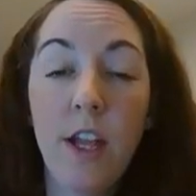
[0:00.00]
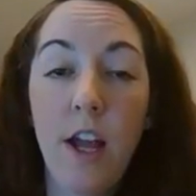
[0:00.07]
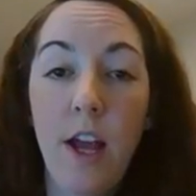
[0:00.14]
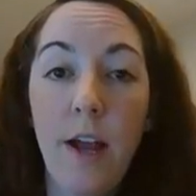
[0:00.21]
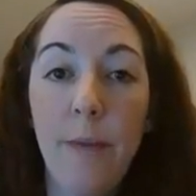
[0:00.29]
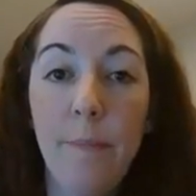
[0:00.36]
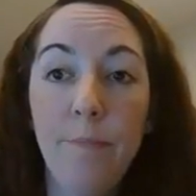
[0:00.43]

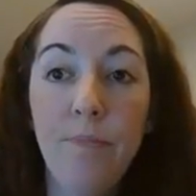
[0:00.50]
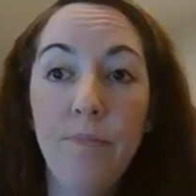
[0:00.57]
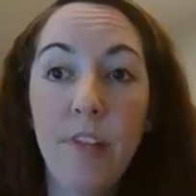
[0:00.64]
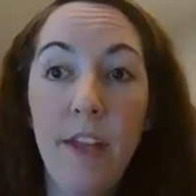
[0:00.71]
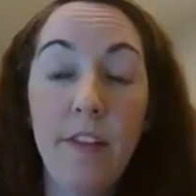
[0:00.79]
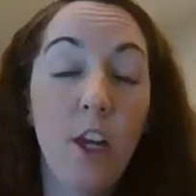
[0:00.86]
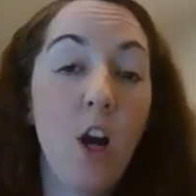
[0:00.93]
and
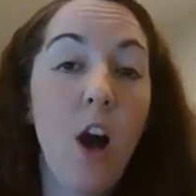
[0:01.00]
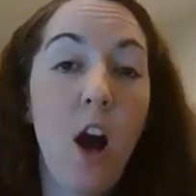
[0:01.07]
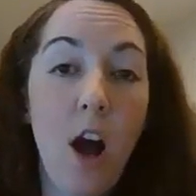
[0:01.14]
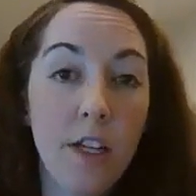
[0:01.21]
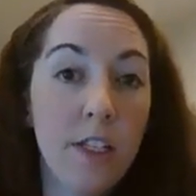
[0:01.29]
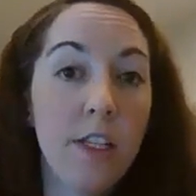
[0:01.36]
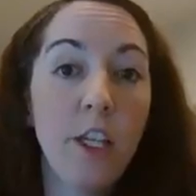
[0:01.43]
the
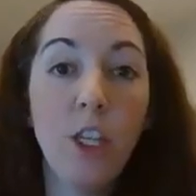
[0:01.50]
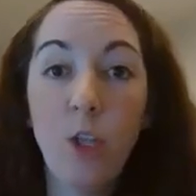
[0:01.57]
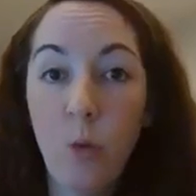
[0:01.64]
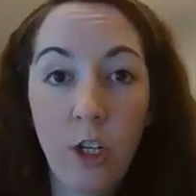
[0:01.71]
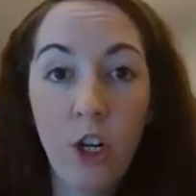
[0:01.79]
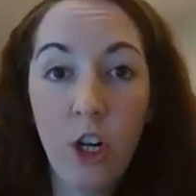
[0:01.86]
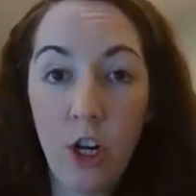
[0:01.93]
costs that you
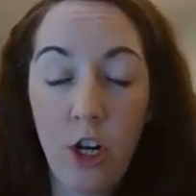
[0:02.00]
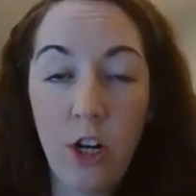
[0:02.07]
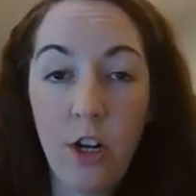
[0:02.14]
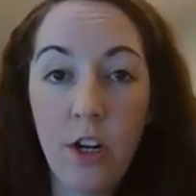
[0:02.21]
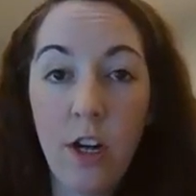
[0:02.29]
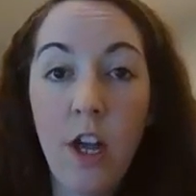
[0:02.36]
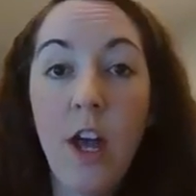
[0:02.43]

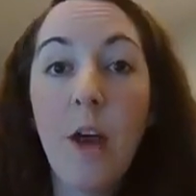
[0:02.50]
incurred